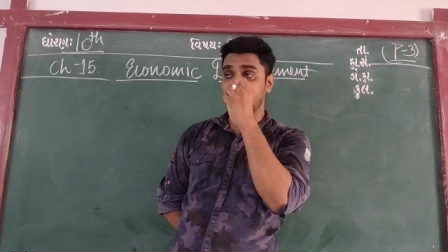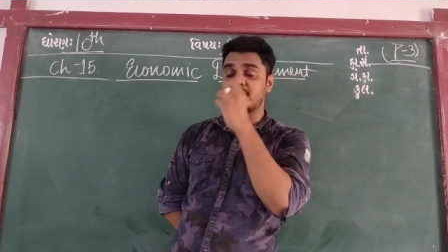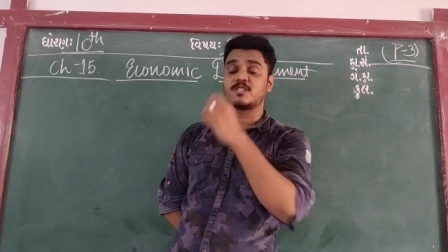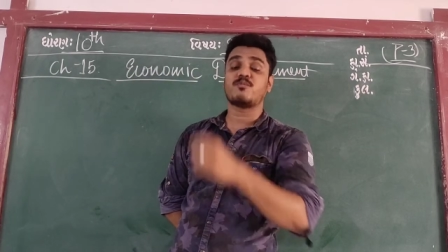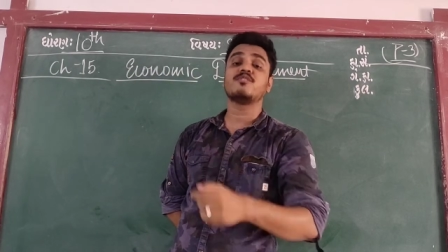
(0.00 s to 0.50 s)

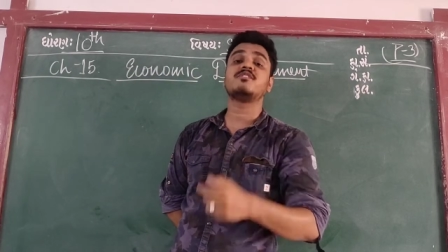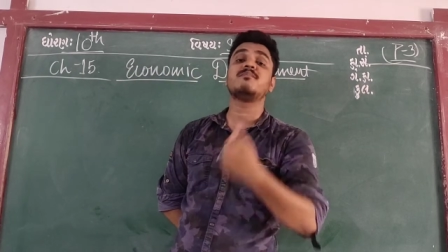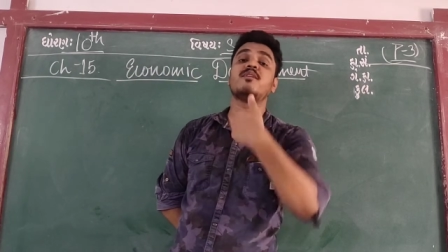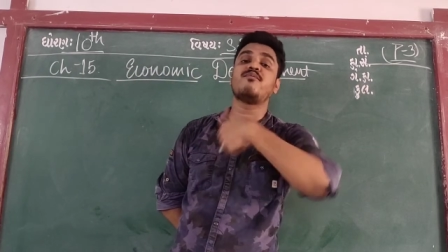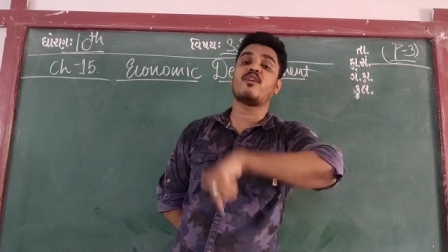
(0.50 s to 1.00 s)

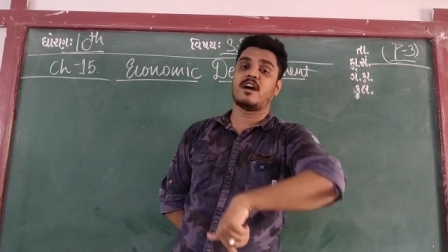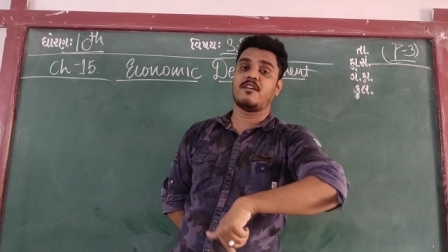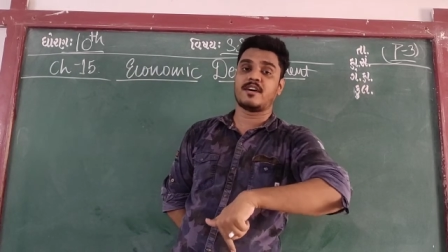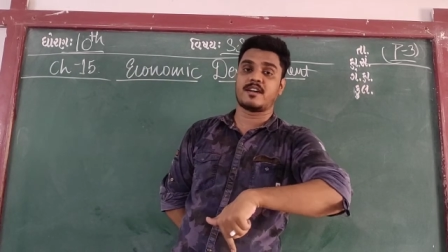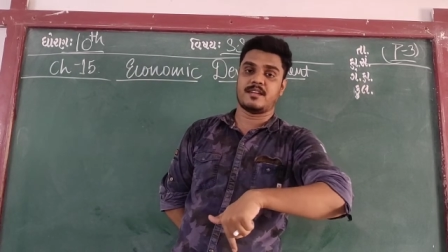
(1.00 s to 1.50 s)
responsible for
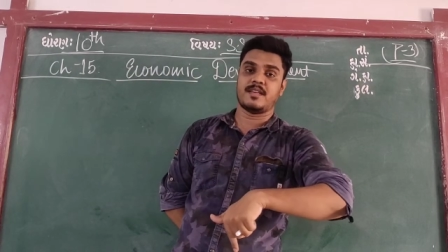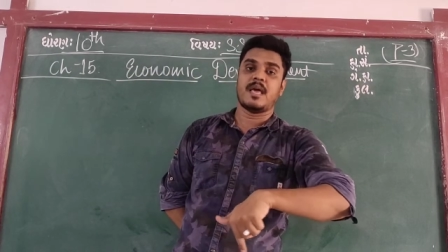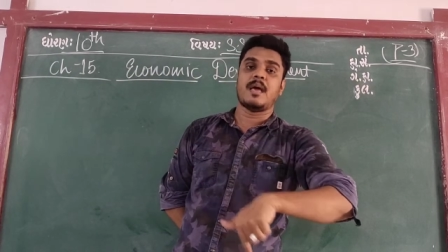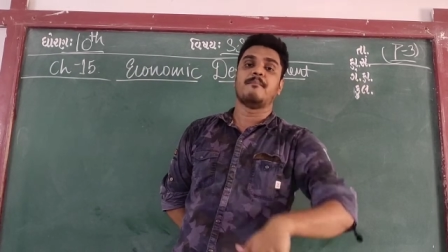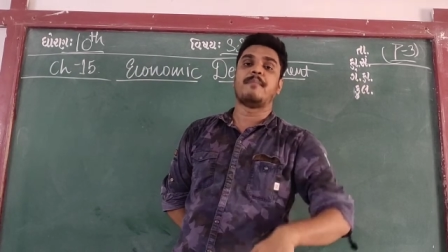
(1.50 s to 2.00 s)
our
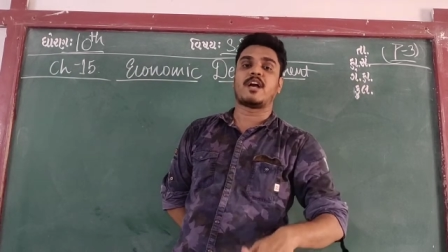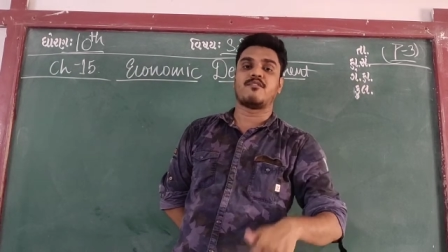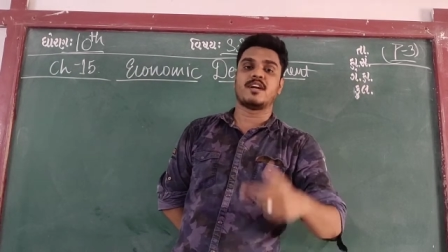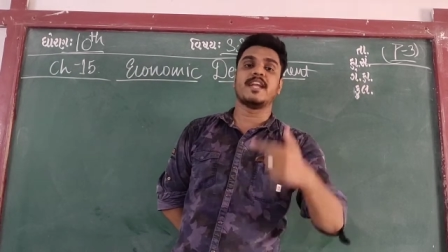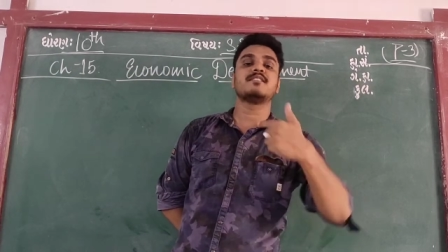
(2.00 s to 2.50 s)

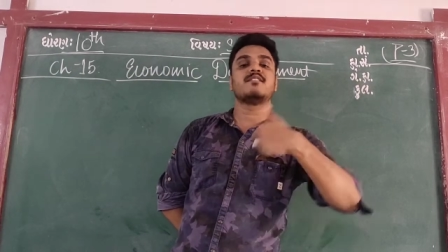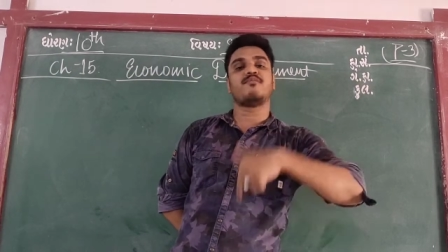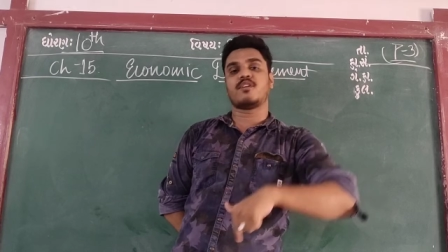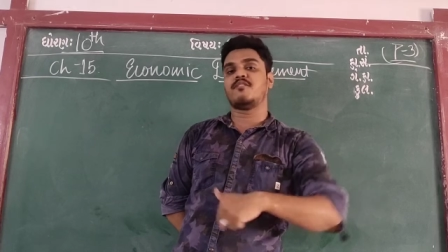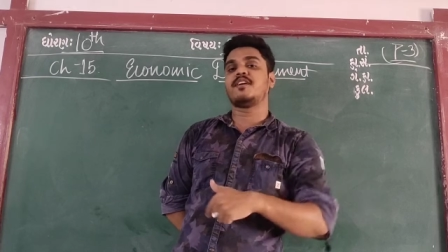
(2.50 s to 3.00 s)
backwardness and
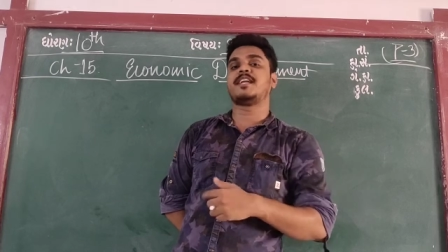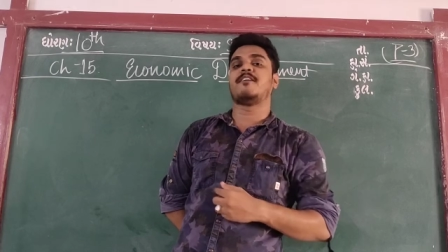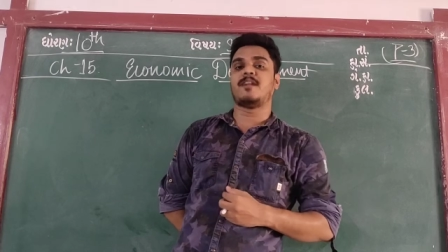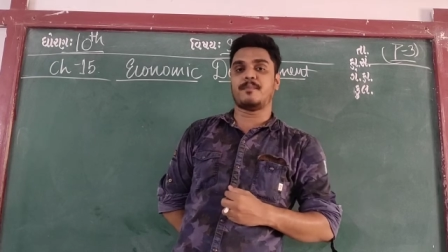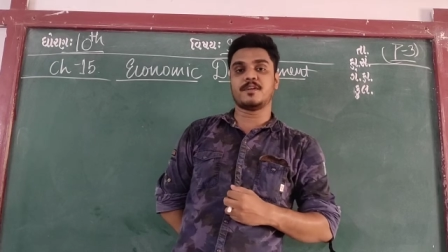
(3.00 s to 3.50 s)
for our
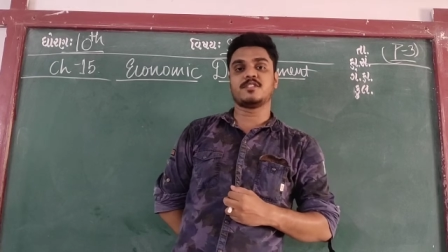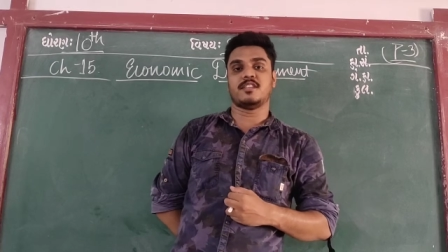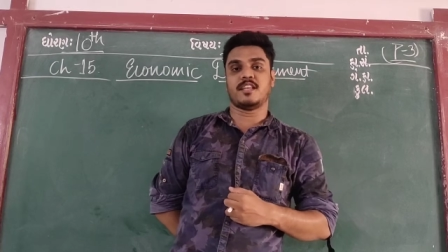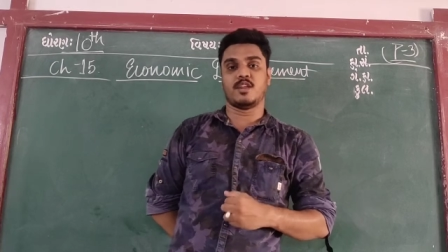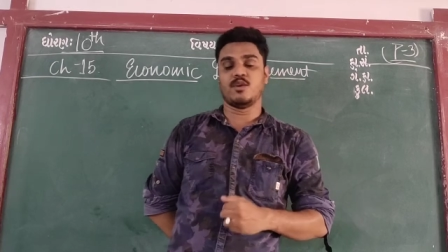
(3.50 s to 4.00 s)
developing
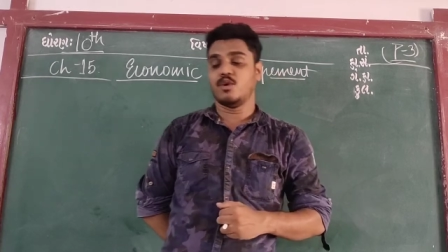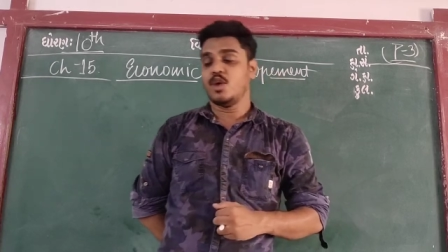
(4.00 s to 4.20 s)
scenario?